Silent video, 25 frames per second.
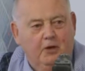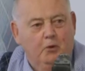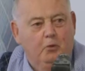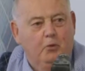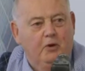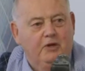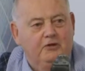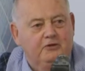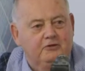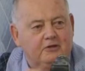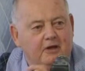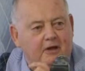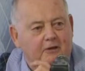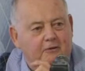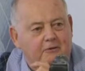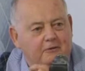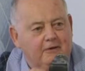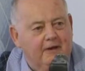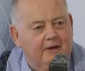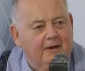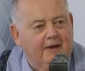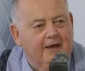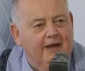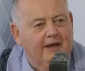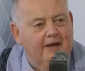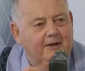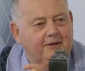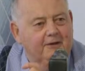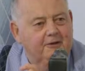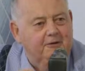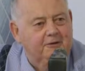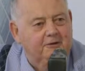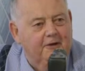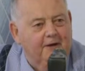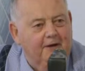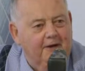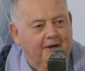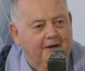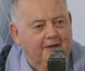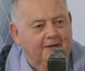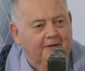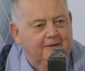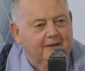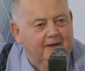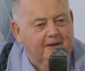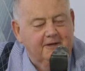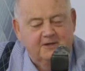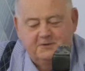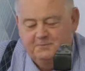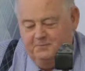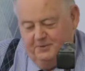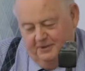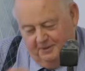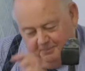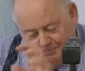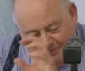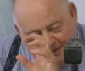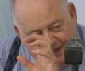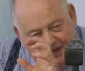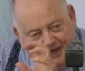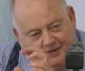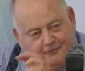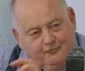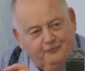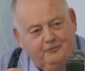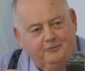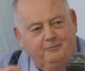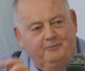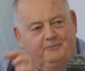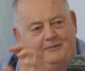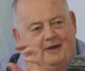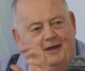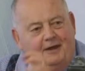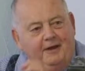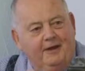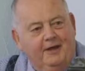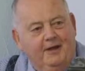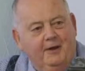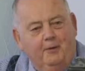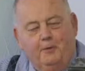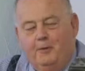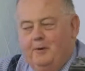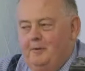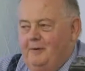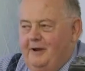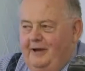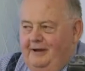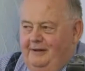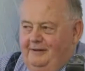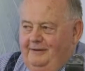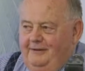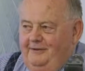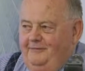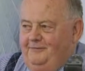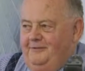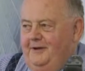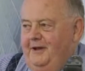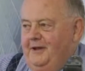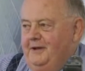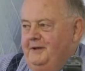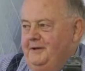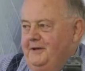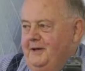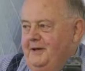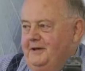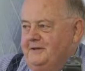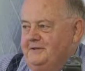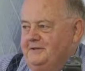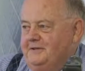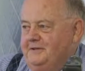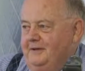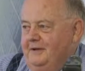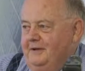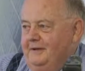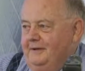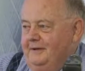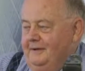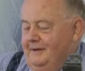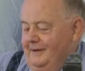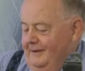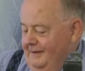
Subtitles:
We don't know how to diagnose, but apart from that, we're utterly fantastic.